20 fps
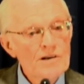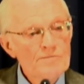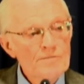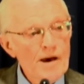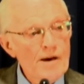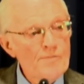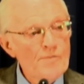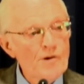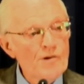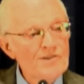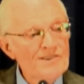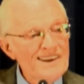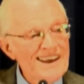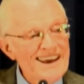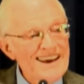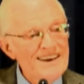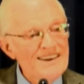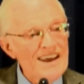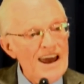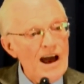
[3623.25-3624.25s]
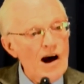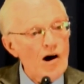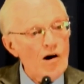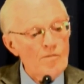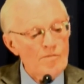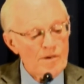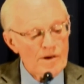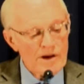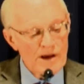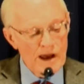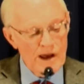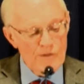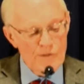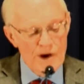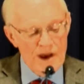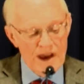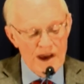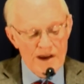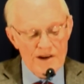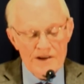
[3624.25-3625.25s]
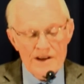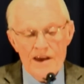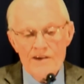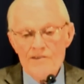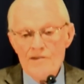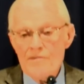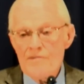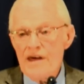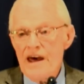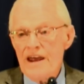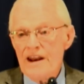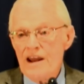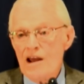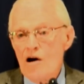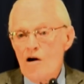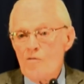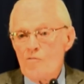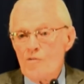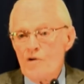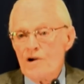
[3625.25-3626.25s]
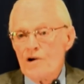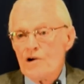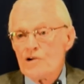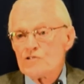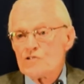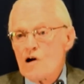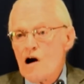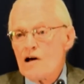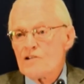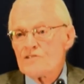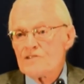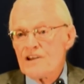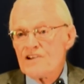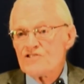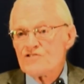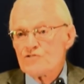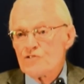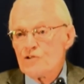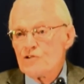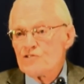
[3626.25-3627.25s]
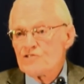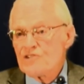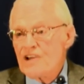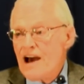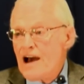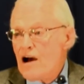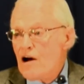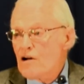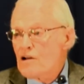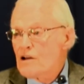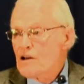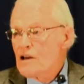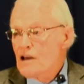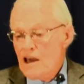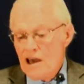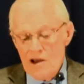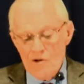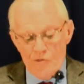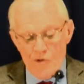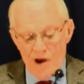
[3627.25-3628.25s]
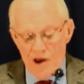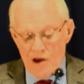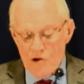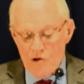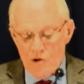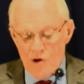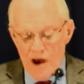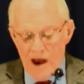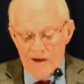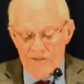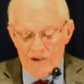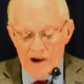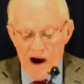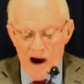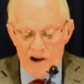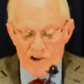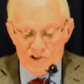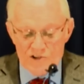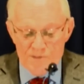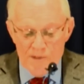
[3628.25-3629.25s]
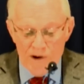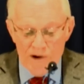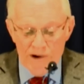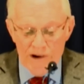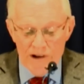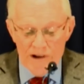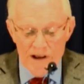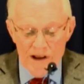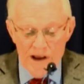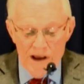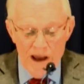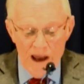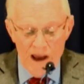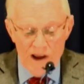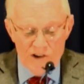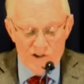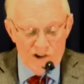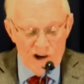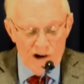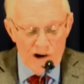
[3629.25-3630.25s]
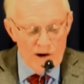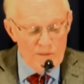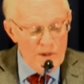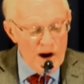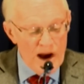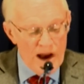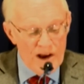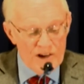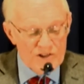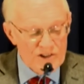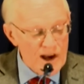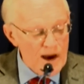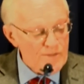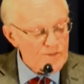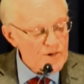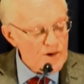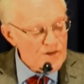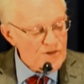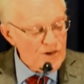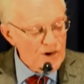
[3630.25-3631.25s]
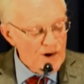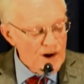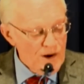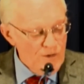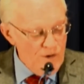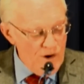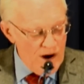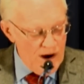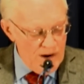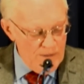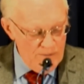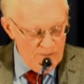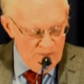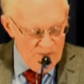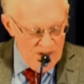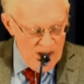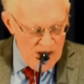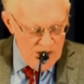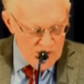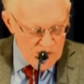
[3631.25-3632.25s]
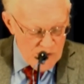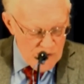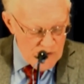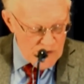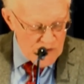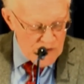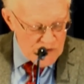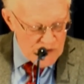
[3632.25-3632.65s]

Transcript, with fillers: People need help and we can give them that help. We are taught this truth now, and we who have God's Spirit. And Jeremiah chapter 31, turn to